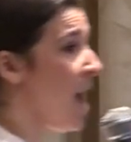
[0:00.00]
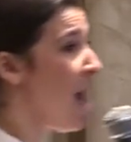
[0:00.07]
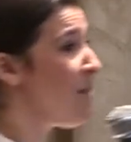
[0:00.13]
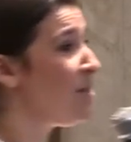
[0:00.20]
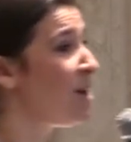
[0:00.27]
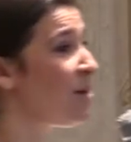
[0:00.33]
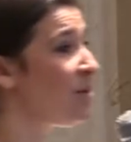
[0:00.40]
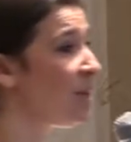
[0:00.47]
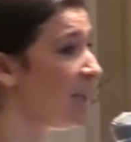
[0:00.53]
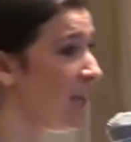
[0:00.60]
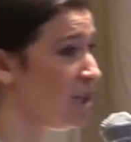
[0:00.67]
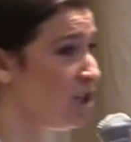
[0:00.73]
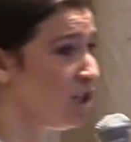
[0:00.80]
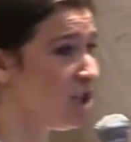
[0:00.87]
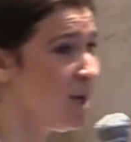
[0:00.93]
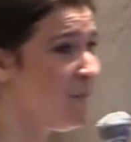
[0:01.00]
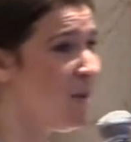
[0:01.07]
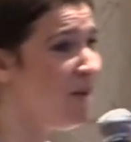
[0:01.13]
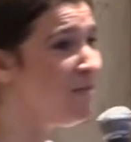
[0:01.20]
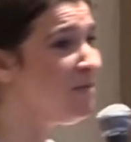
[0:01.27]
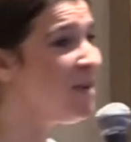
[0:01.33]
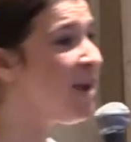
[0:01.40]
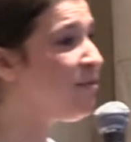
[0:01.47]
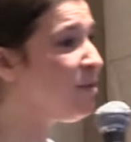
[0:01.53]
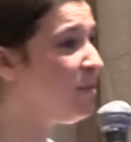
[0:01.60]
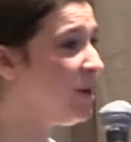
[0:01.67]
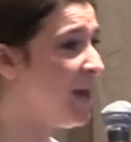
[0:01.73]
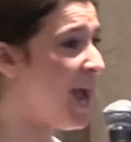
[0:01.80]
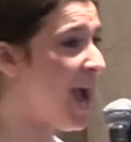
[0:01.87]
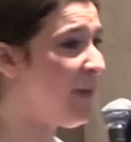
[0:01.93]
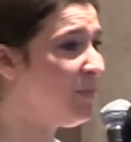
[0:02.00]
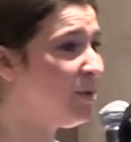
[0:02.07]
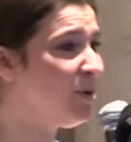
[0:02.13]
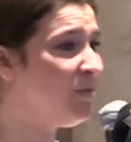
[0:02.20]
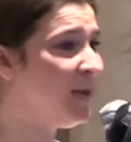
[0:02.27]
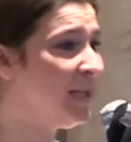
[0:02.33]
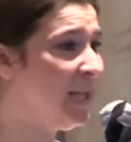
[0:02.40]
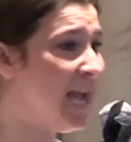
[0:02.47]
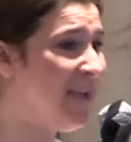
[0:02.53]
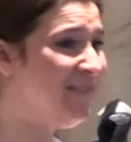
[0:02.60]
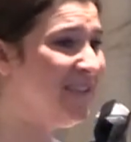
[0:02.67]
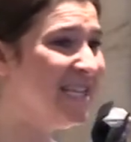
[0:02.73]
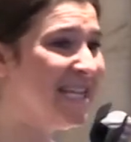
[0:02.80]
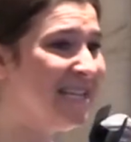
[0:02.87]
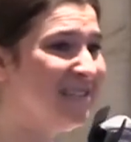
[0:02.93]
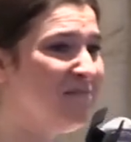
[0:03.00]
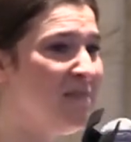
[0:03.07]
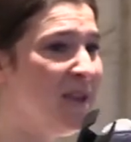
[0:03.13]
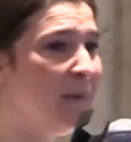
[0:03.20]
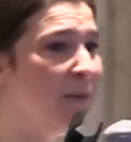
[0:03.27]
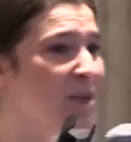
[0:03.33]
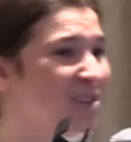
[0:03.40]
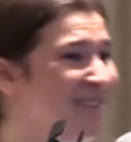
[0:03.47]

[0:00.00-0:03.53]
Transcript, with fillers: I'm in a relationship. I've never been happier in my life. He doesn't make me